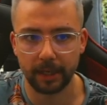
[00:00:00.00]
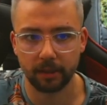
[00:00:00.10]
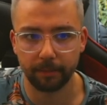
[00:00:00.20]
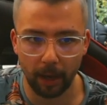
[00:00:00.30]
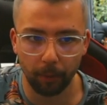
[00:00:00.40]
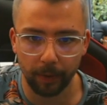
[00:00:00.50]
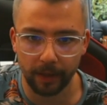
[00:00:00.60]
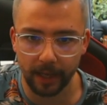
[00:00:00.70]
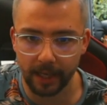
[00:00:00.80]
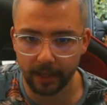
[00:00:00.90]
mess about
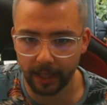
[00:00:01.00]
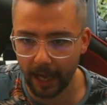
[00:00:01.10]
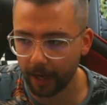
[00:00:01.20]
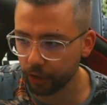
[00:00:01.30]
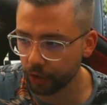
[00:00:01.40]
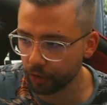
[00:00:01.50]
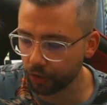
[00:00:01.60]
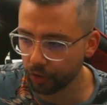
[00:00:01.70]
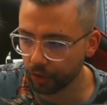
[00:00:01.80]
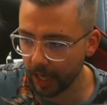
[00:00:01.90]
with the
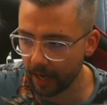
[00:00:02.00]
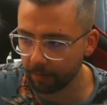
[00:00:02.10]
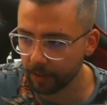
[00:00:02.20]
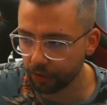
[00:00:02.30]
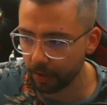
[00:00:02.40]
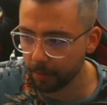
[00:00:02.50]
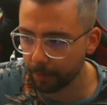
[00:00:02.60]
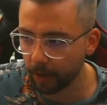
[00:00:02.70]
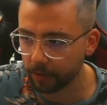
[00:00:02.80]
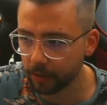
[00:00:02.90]
actions just here in
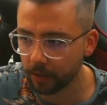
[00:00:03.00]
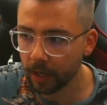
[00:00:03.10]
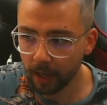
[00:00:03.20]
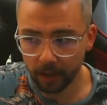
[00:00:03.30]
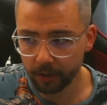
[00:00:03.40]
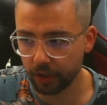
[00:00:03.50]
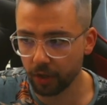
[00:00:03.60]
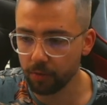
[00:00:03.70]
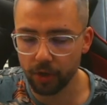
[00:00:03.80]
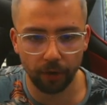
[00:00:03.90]
StreamerBot to
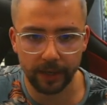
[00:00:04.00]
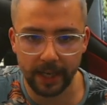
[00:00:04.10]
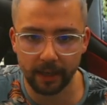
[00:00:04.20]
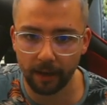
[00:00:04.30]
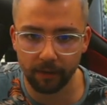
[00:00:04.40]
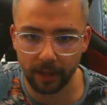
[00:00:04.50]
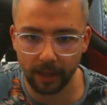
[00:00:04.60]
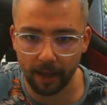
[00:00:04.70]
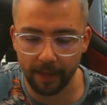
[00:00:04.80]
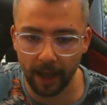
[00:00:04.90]
suit your need and
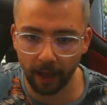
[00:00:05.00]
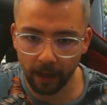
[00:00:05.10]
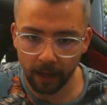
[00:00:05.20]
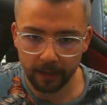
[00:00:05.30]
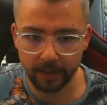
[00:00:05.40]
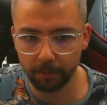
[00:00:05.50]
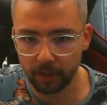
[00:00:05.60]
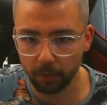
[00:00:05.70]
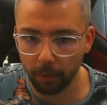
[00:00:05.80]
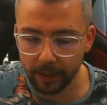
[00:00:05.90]
everything like that.
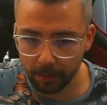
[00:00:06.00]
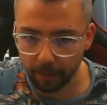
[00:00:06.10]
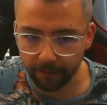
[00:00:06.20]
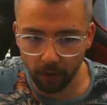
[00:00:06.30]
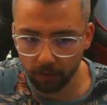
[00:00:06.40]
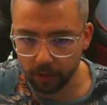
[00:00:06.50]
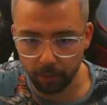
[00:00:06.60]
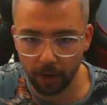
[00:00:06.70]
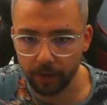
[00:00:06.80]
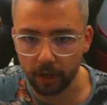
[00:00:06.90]
Similar to what we did before
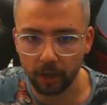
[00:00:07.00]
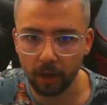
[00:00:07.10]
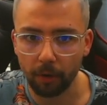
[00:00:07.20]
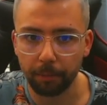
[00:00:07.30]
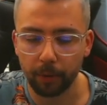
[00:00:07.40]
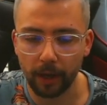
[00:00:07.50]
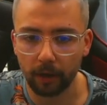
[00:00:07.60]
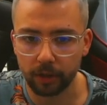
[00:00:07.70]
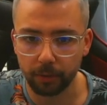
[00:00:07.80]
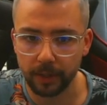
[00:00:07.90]
as well, you can go and put it
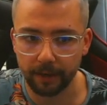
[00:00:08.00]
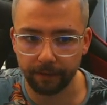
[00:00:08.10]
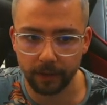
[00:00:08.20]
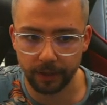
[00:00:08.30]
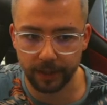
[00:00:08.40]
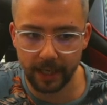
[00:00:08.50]
onto a different